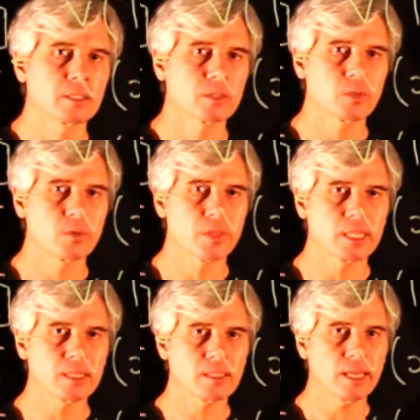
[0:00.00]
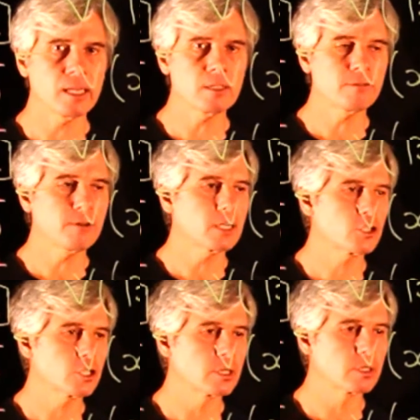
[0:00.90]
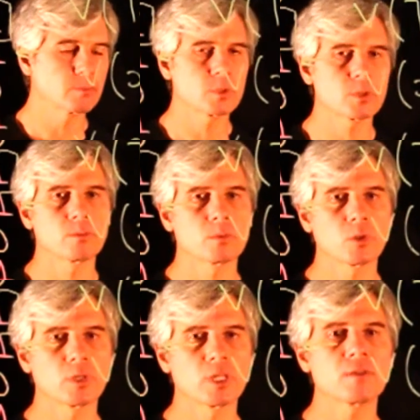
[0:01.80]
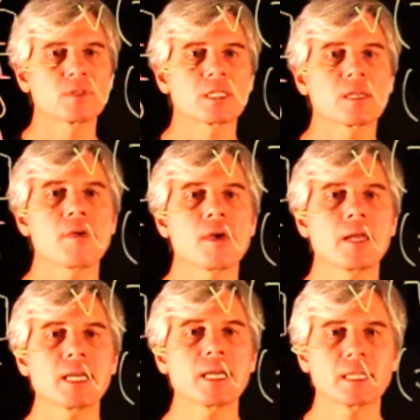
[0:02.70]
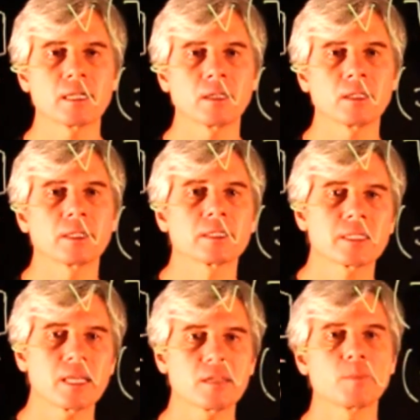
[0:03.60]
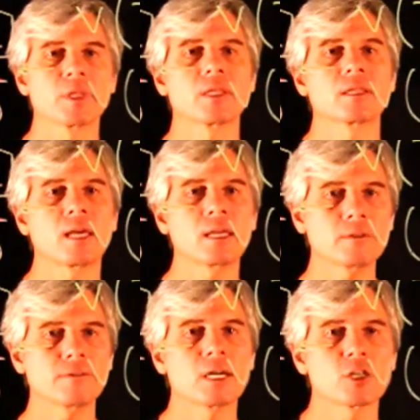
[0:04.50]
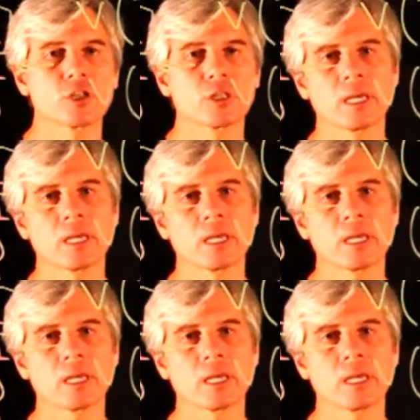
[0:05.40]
so that any function, so it gives us a theoretical statement that any function